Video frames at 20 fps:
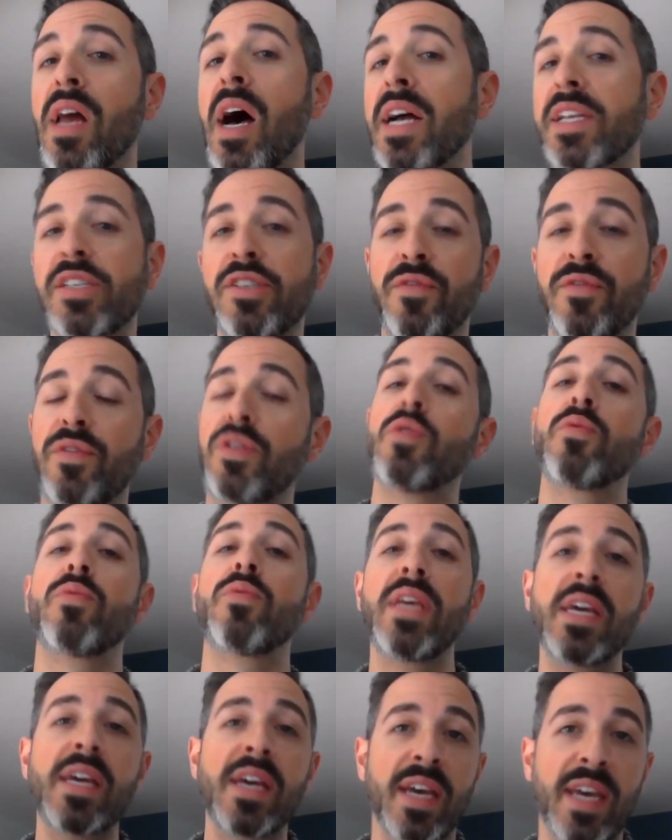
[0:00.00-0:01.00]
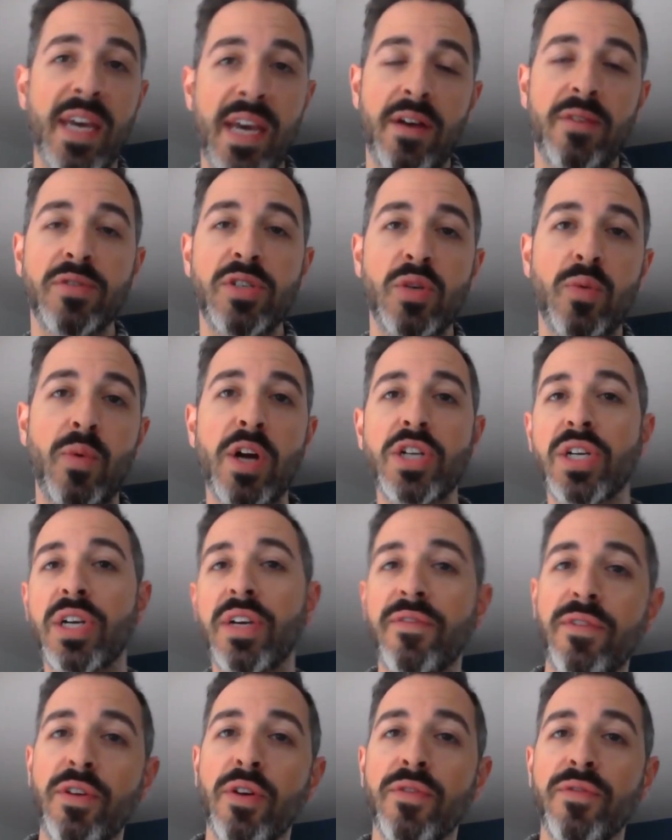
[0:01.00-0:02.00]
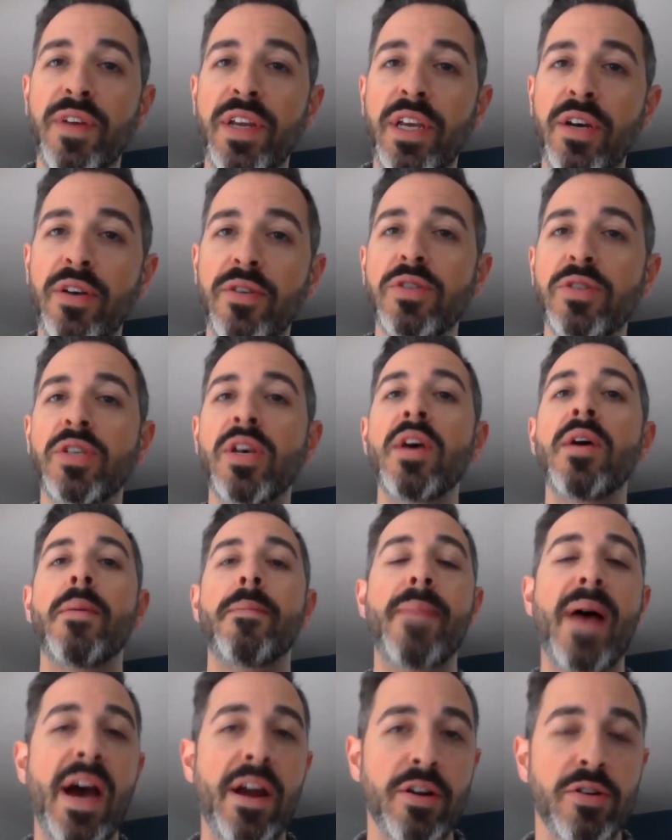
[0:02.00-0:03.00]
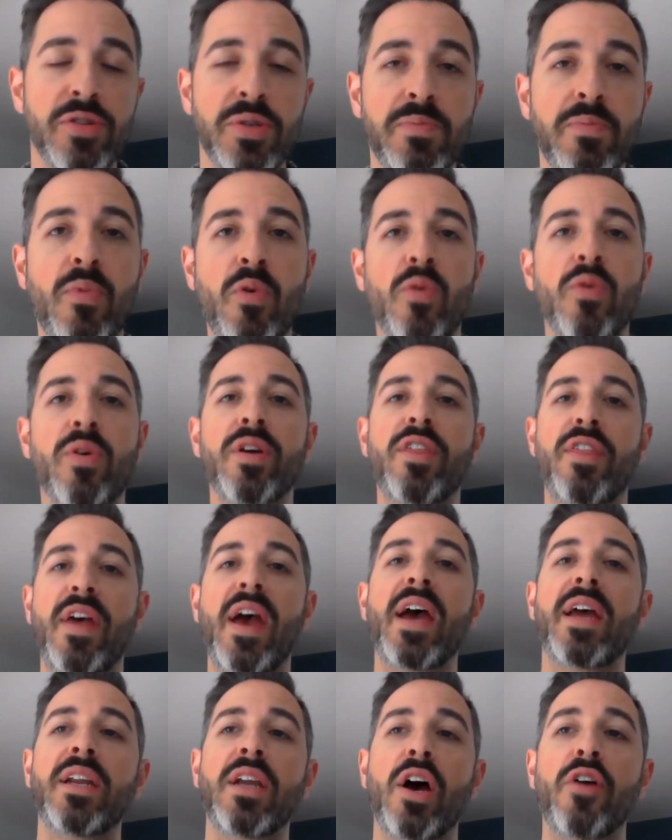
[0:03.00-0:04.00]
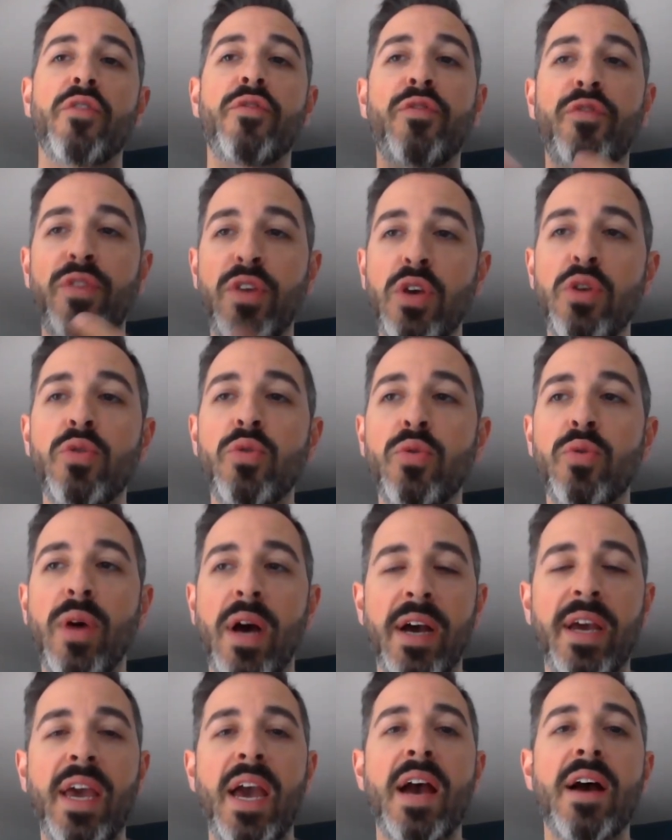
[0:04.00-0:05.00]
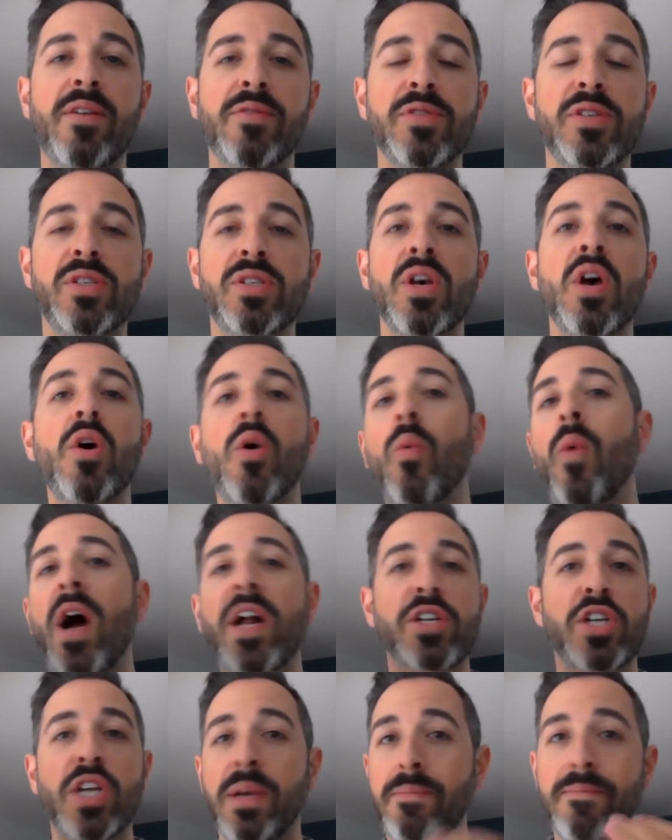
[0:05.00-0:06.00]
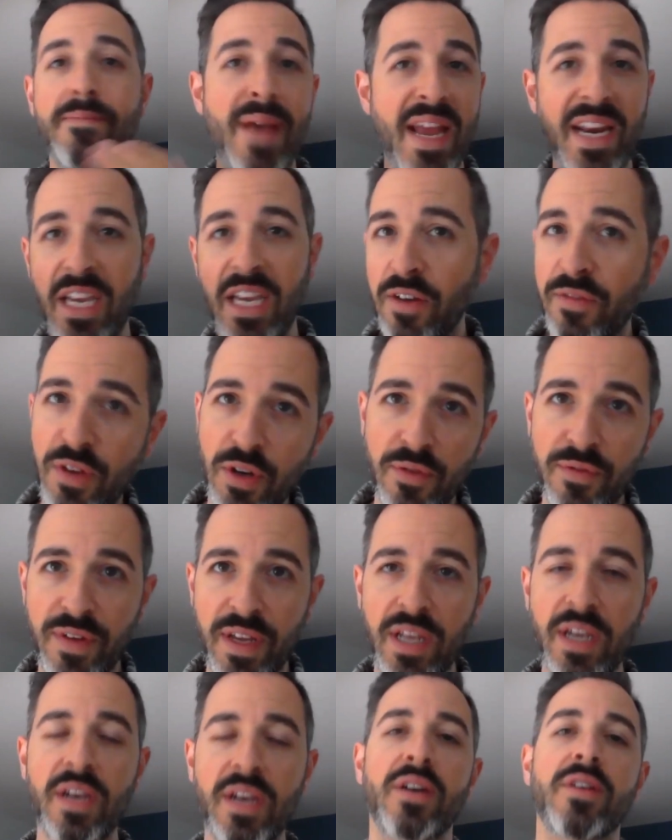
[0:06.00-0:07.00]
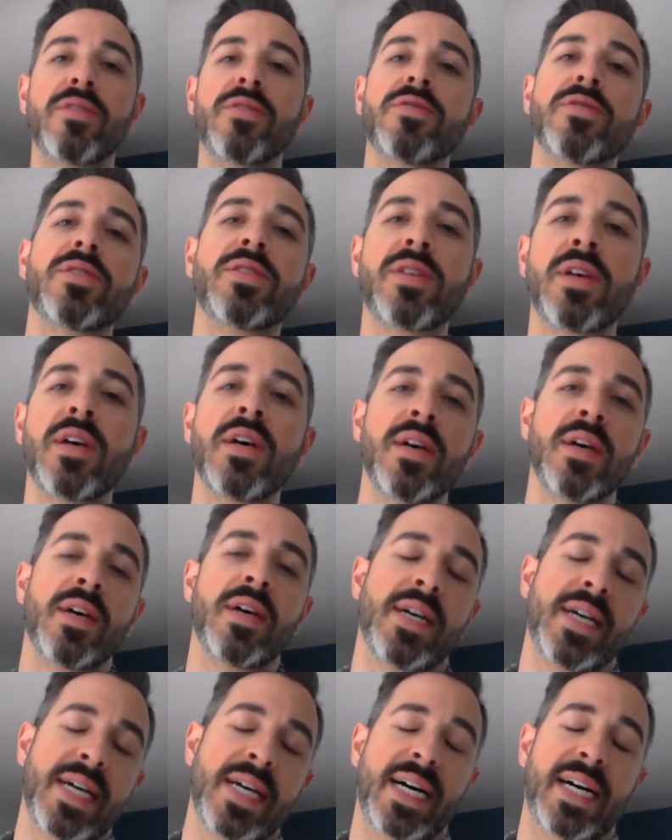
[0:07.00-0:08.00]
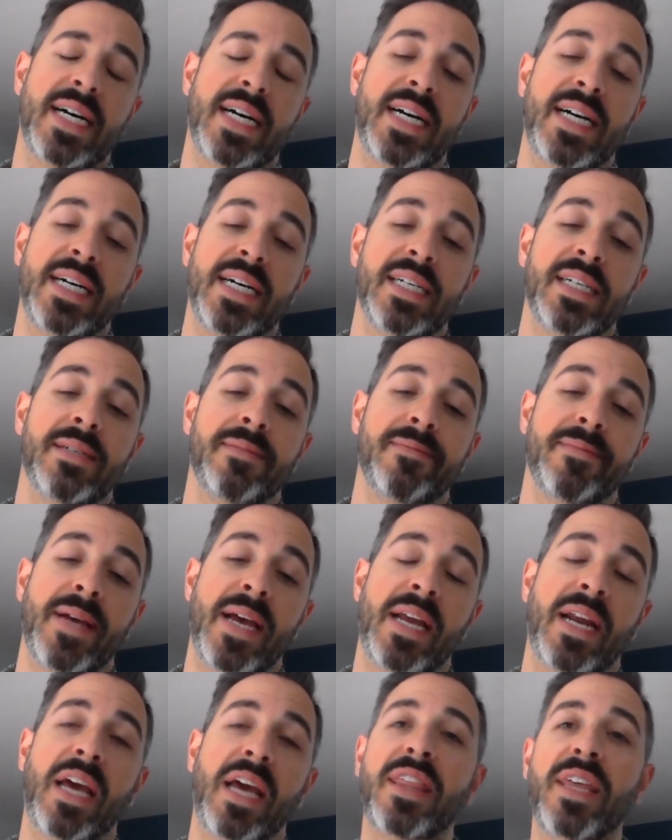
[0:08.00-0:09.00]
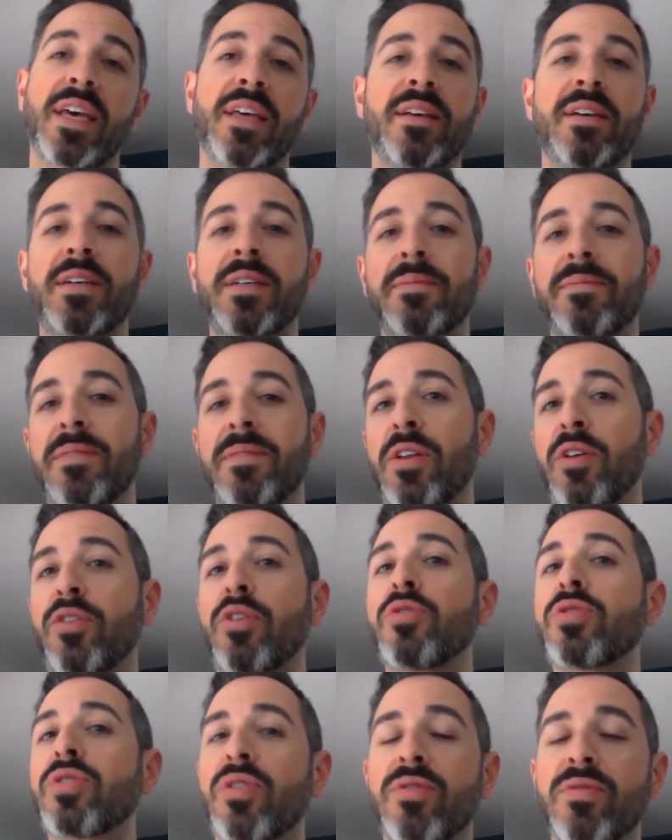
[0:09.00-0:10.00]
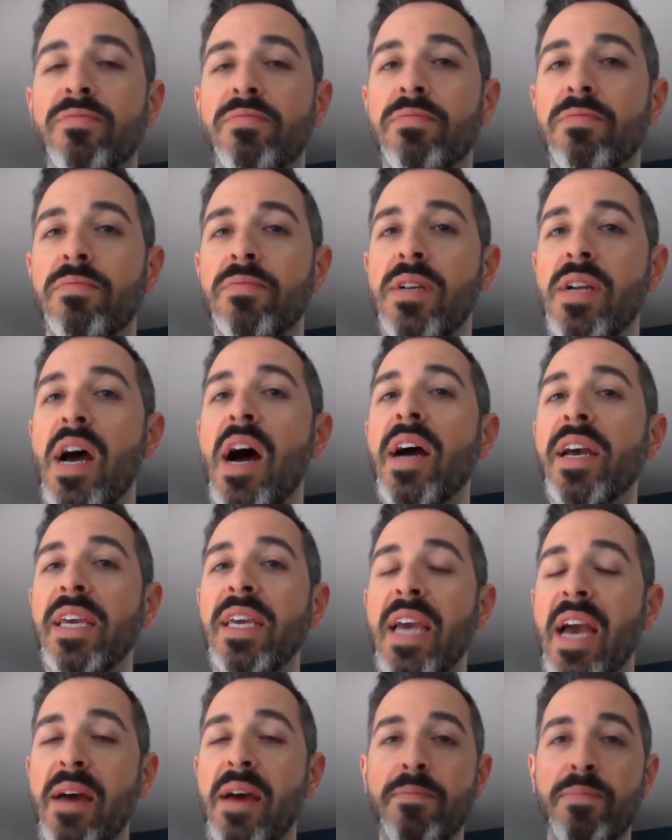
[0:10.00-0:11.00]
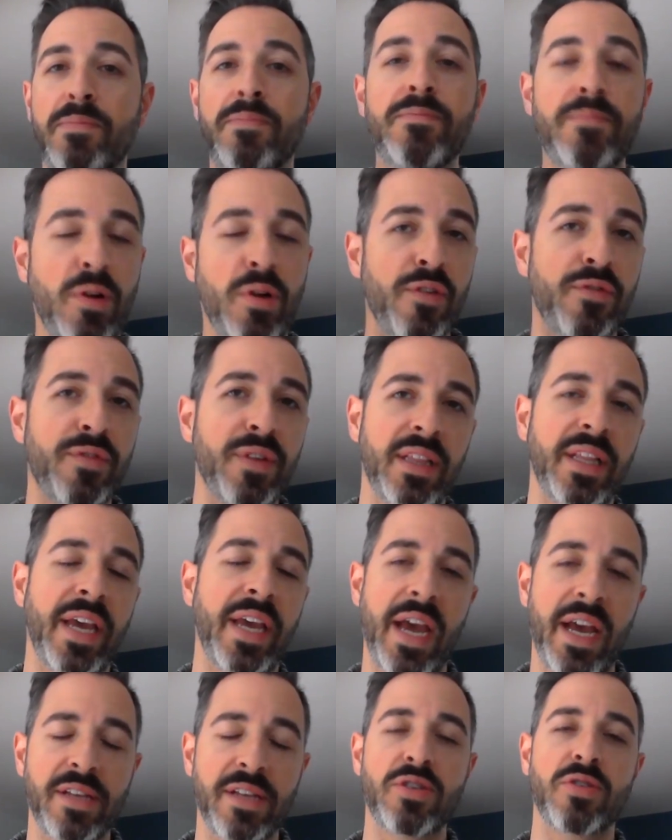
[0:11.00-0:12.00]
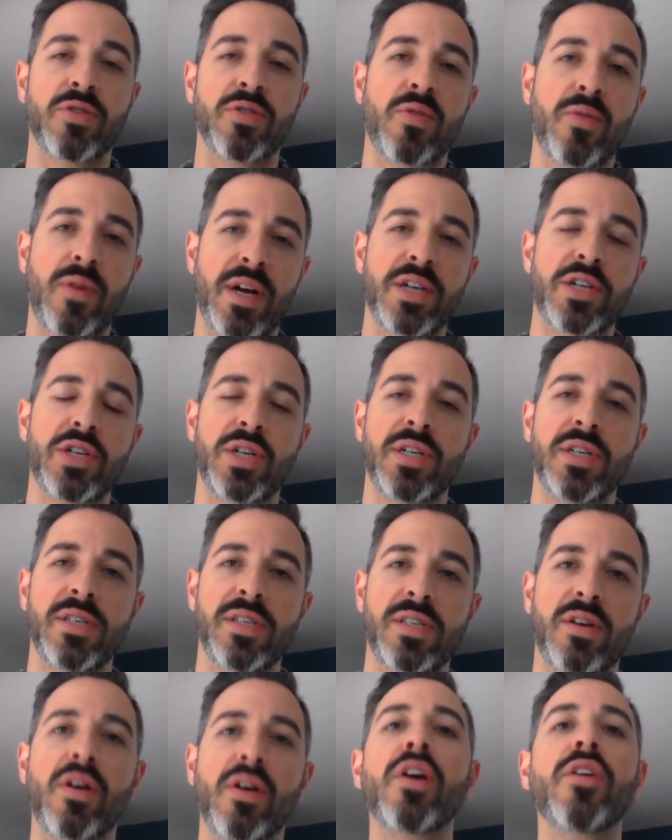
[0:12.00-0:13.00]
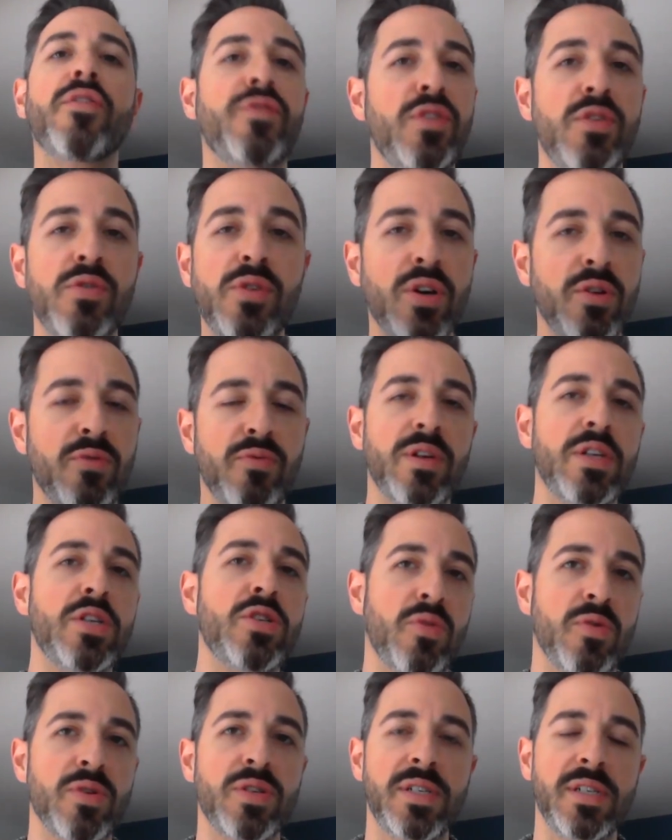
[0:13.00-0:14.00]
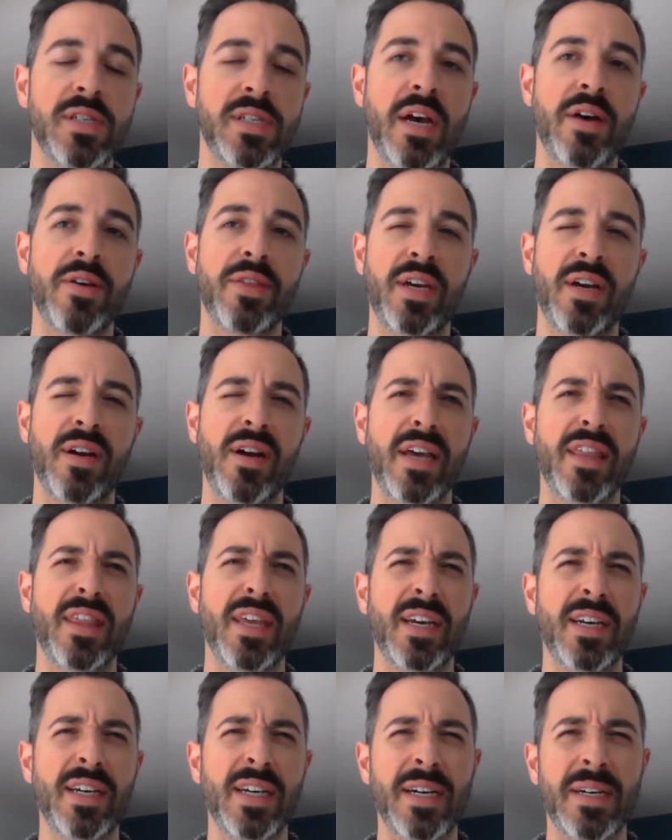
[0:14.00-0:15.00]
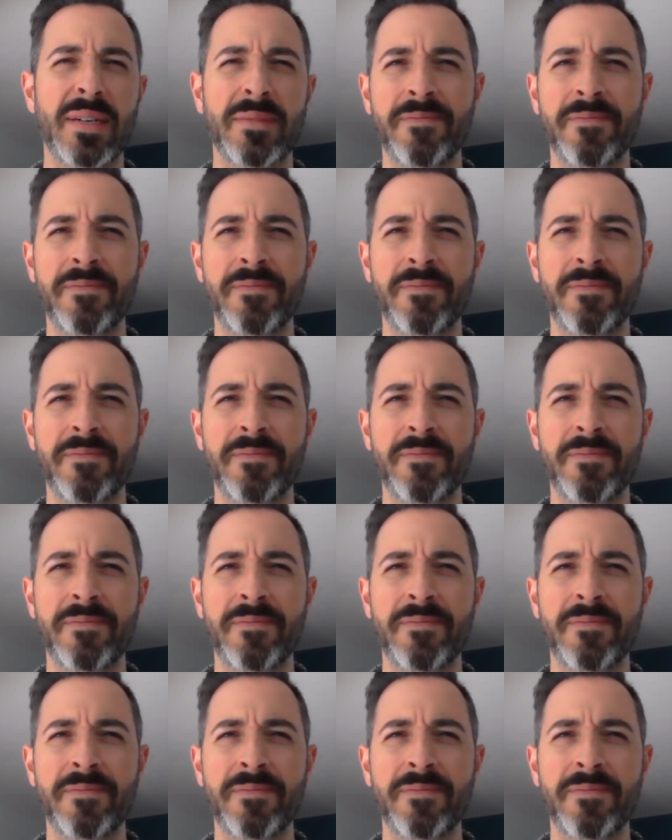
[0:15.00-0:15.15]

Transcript: lots of unique accounts watching your videos matters more than a few accounts watching many of your videos. And I think, those are not yet perfectly answered questions. There are a few good resources out there. I think